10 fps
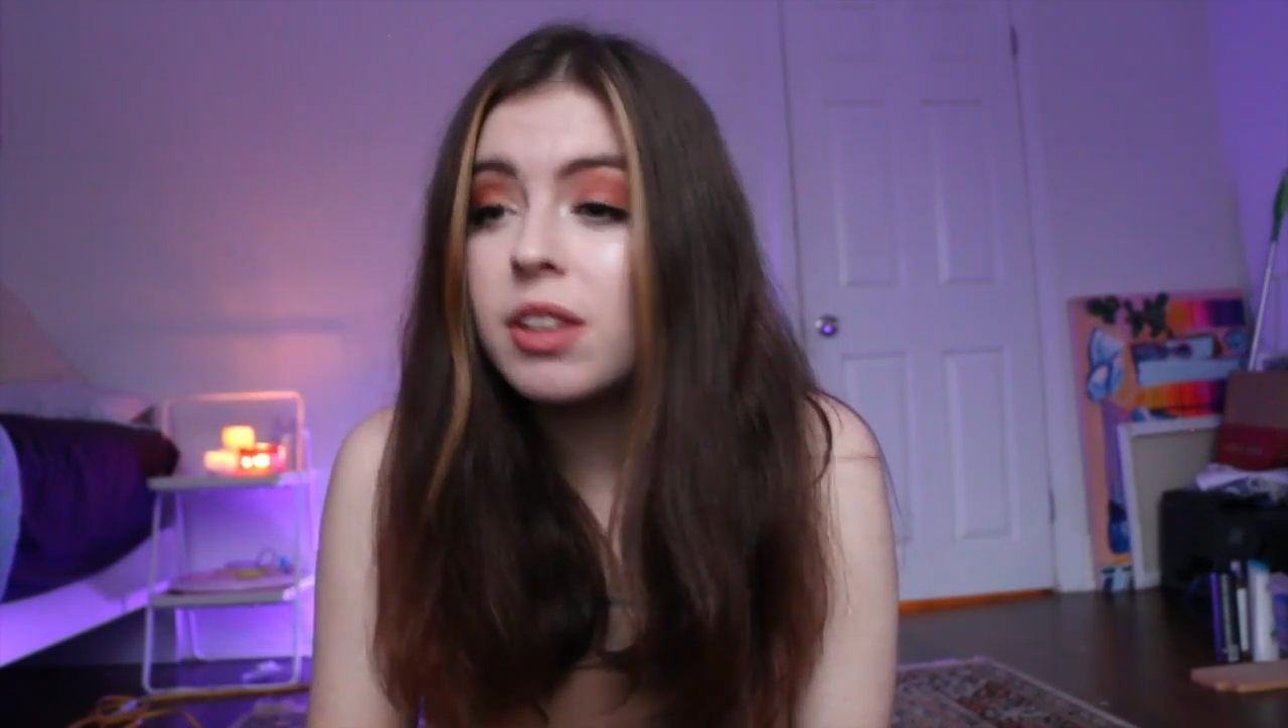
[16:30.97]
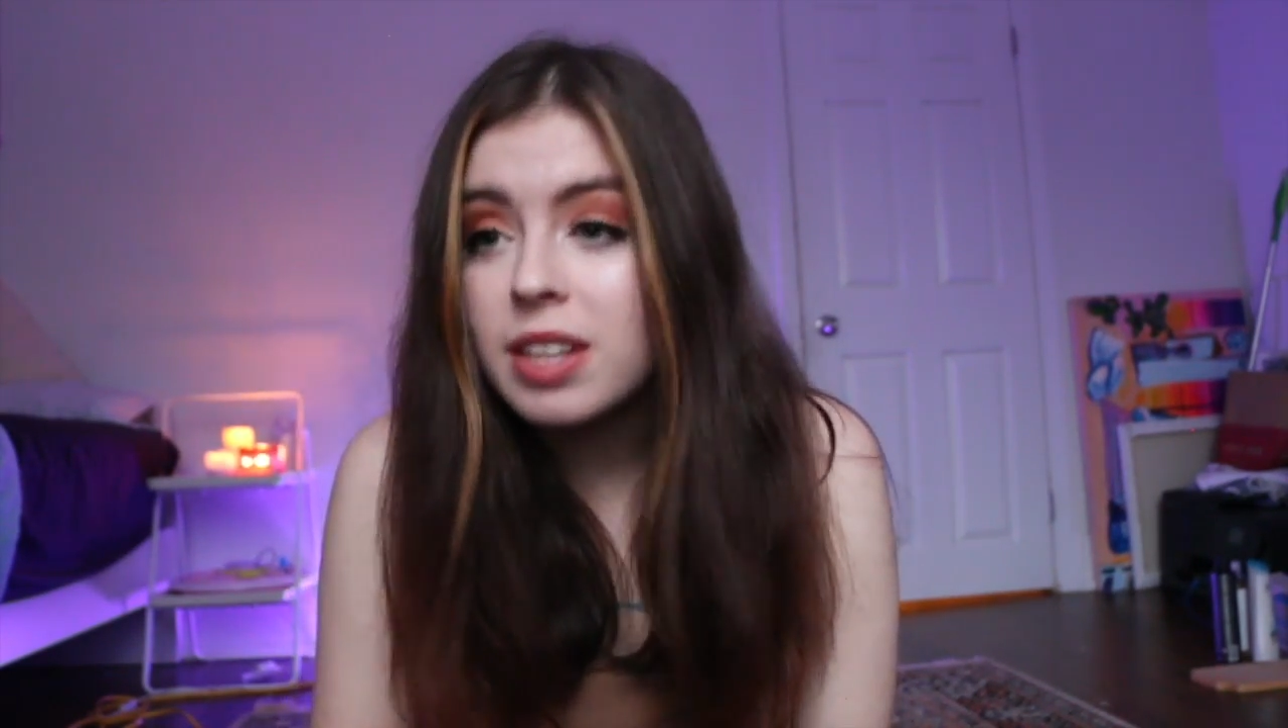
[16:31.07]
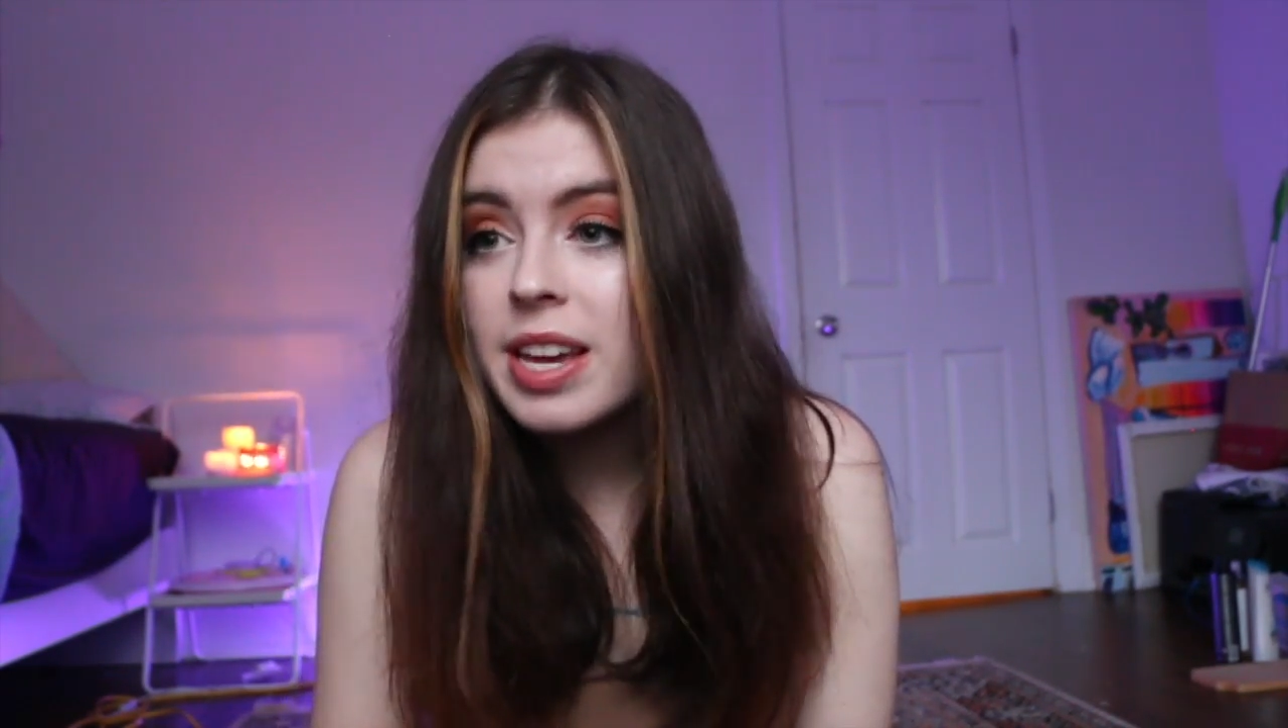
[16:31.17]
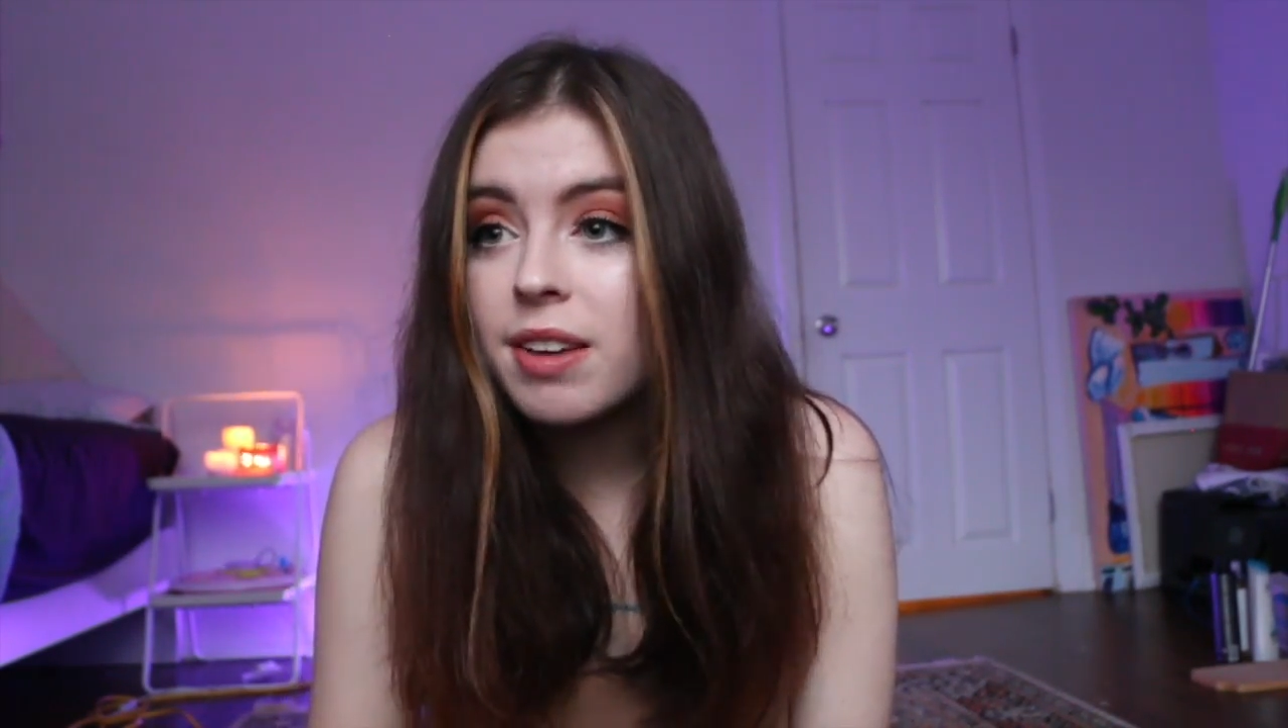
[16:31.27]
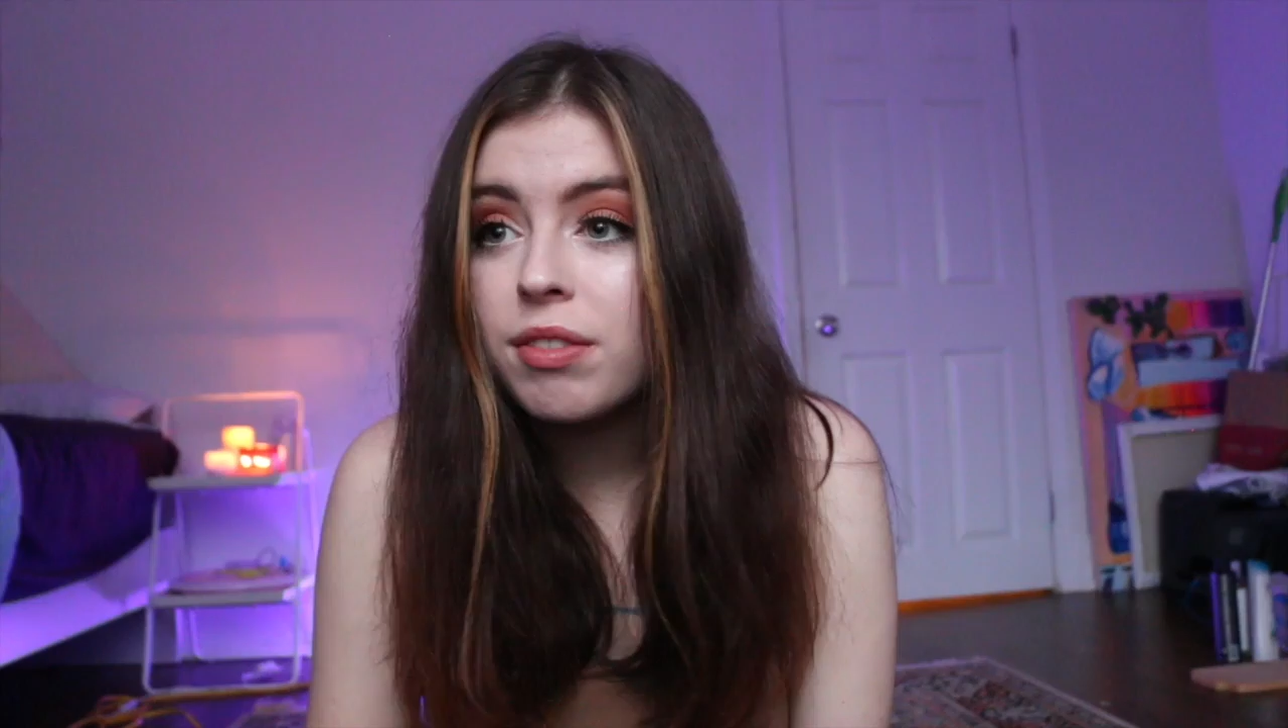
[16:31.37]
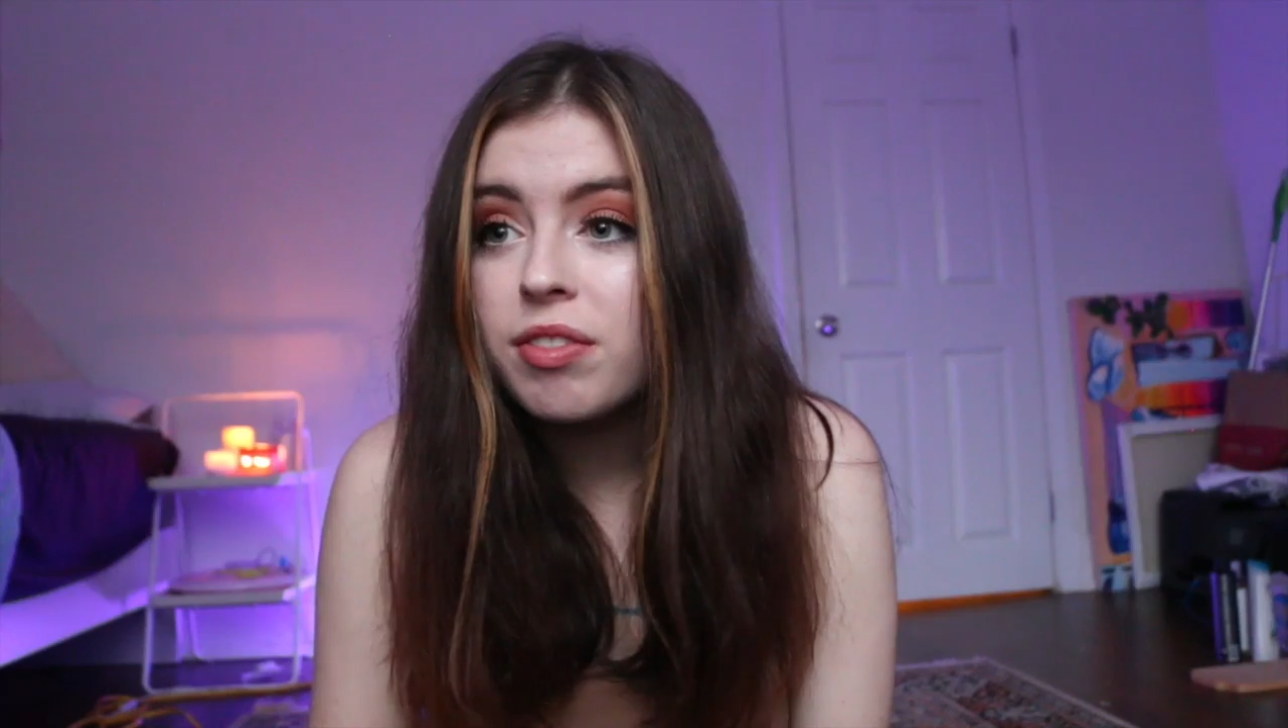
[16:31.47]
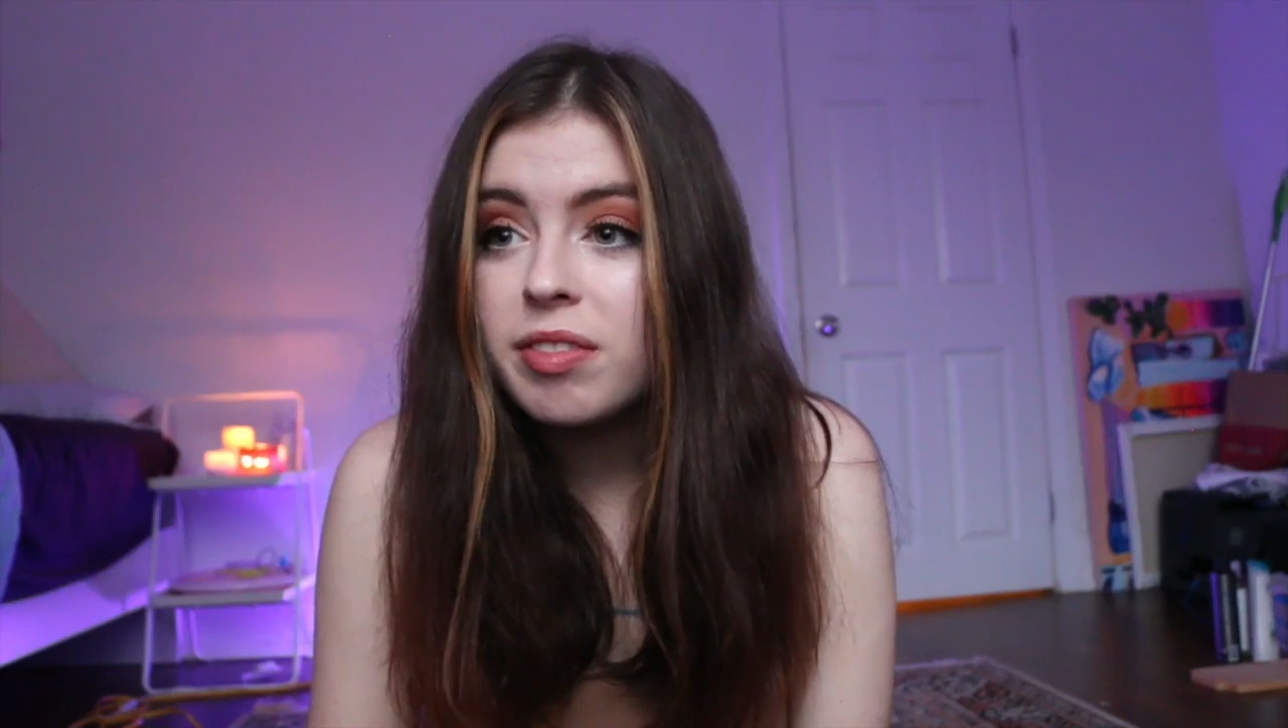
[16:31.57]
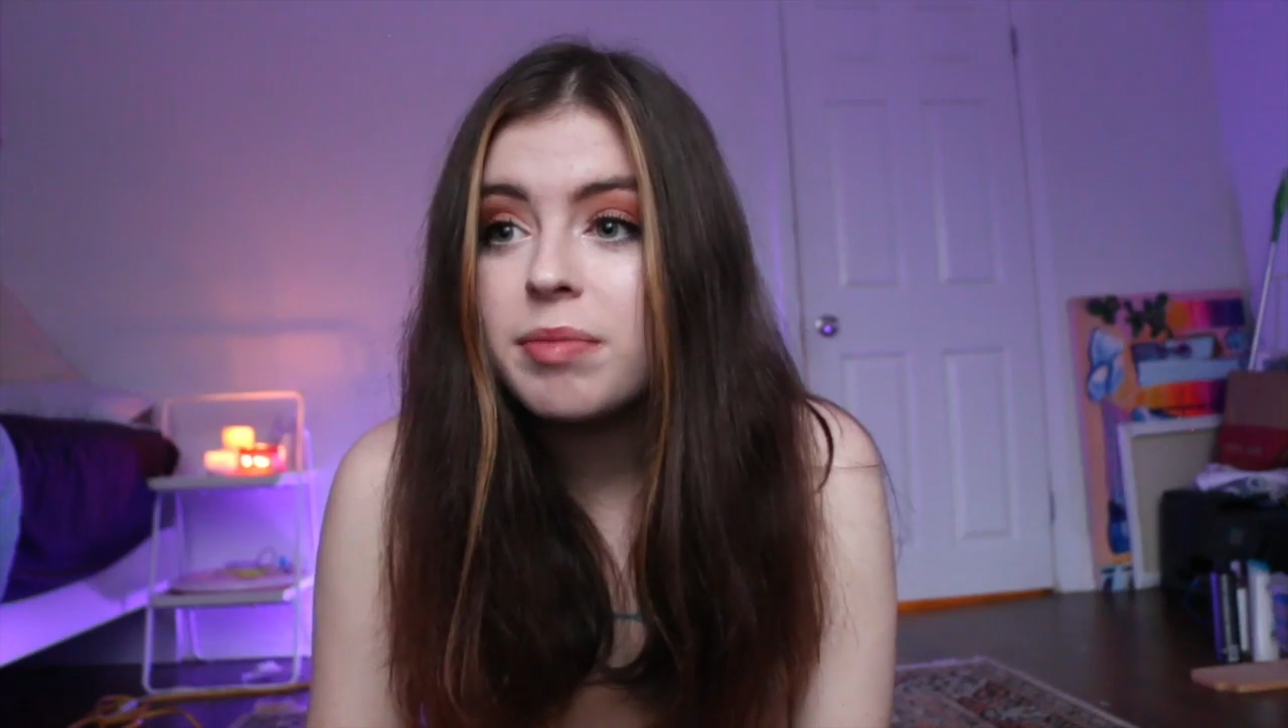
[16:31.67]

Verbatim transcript: leave.